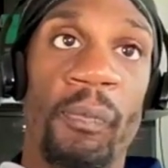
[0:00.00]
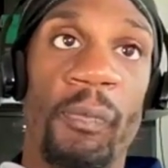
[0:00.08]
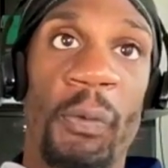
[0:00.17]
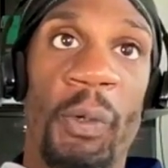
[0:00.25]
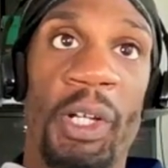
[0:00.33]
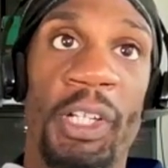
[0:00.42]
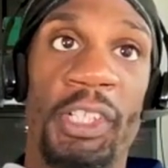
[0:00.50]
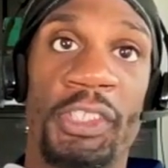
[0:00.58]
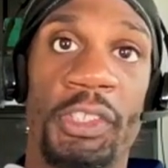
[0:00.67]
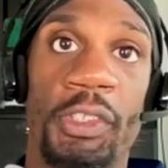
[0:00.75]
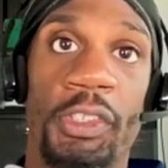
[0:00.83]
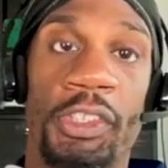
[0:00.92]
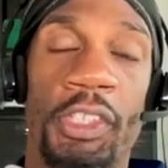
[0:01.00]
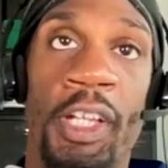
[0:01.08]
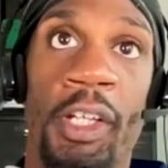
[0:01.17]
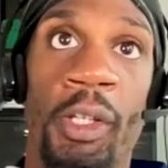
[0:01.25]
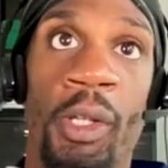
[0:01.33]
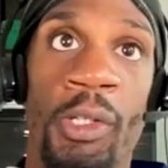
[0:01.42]
it was
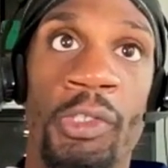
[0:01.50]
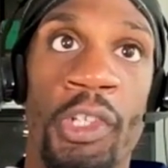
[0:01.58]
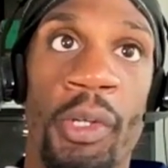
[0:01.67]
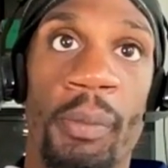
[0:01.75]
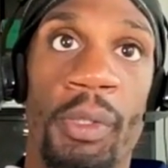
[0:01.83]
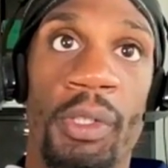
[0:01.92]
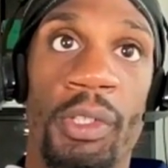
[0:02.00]
standing long jump,